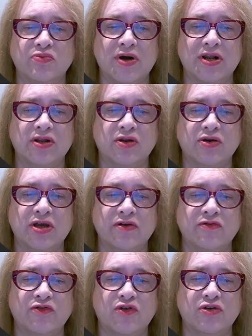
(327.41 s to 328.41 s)
well, we're looking
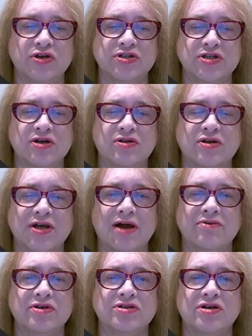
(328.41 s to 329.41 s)
for a single
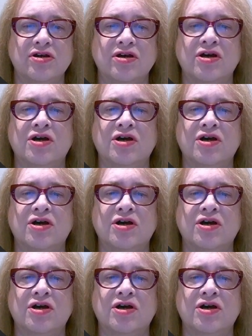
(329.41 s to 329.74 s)
character.